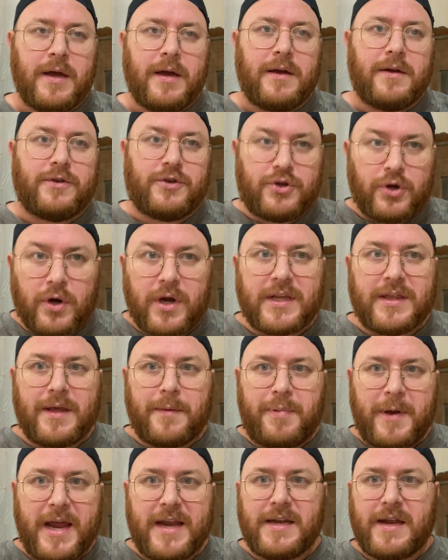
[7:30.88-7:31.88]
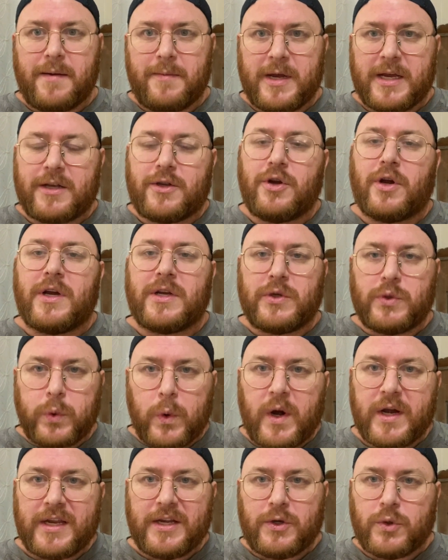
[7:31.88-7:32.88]
During the pandemic, during
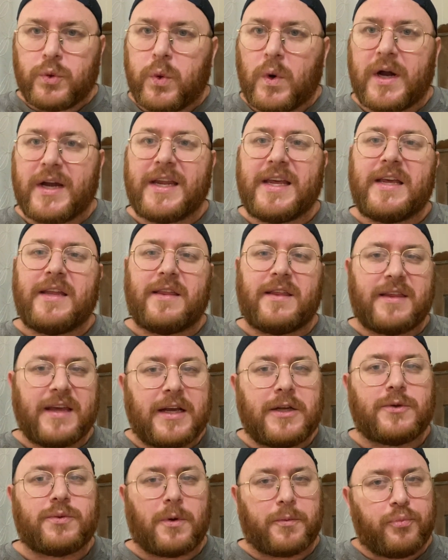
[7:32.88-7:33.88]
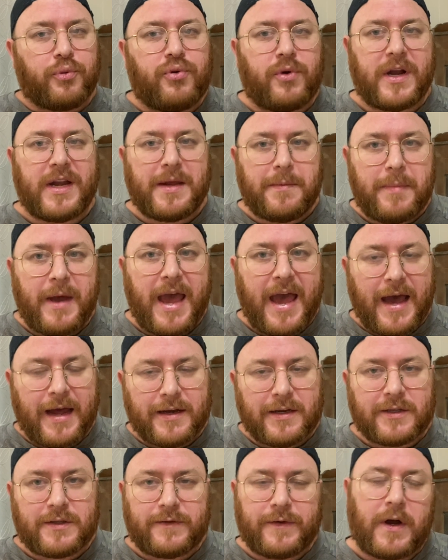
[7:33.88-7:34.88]
2020, things were pretty
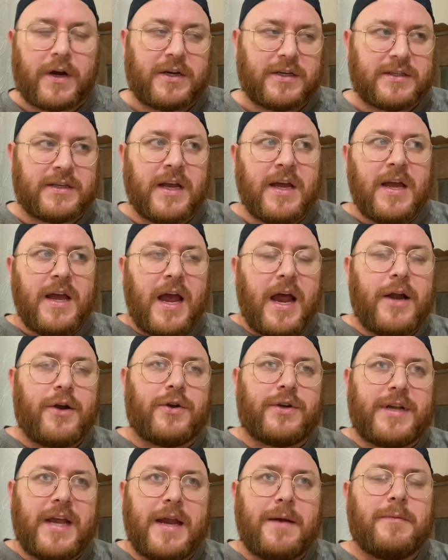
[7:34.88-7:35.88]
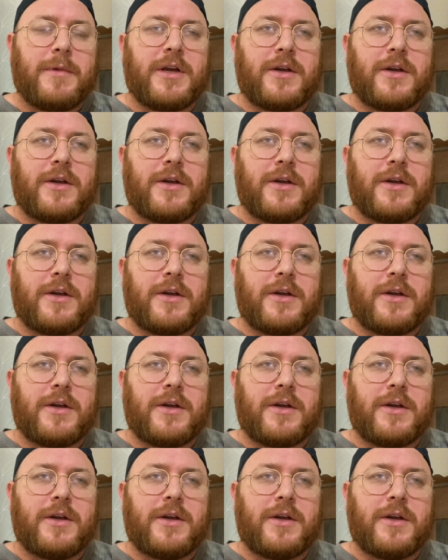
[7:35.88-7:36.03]
bad as far as entertainment